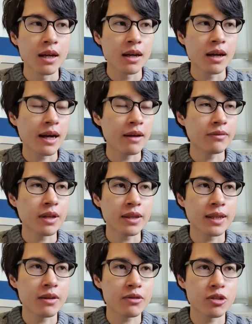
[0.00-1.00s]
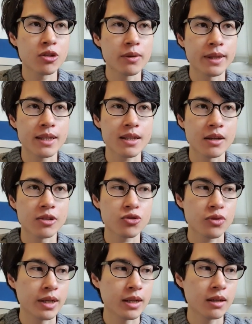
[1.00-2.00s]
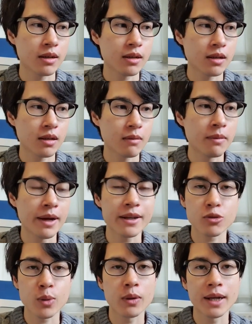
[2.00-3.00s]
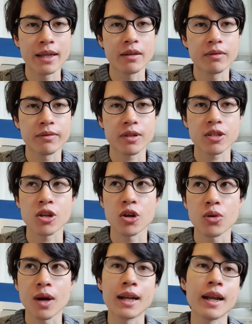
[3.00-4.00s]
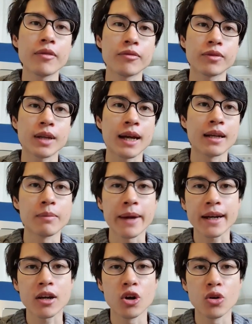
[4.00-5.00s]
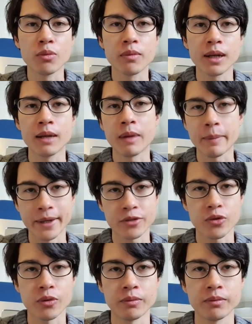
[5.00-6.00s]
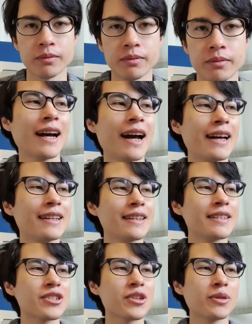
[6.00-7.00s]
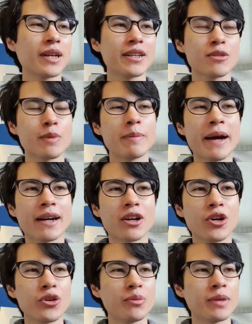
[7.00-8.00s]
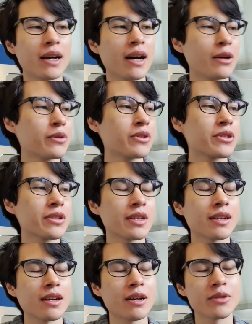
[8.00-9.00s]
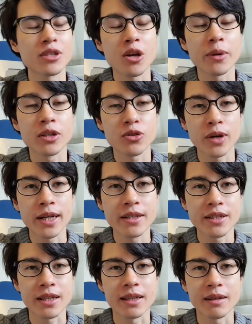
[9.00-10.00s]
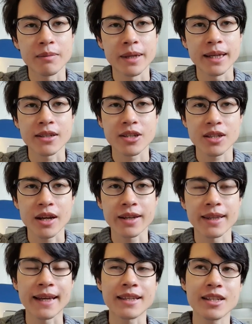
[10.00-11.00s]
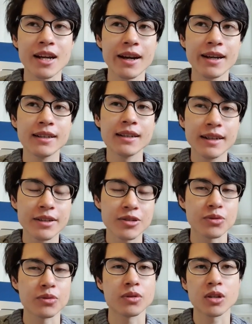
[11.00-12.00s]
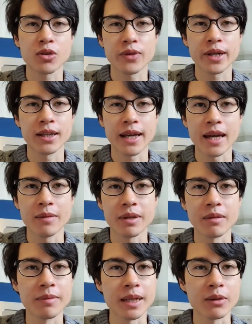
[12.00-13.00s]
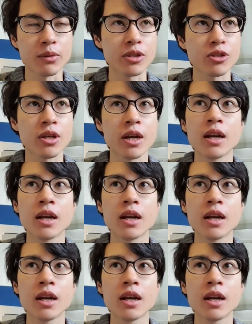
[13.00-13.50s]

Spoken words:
I have nothing else to do in this country. Might as well leave. So I left and I'm back home in my bedroom. And it's so nice to be back home. I was going crazy being stuck in that tiny little Korean Airbnb, which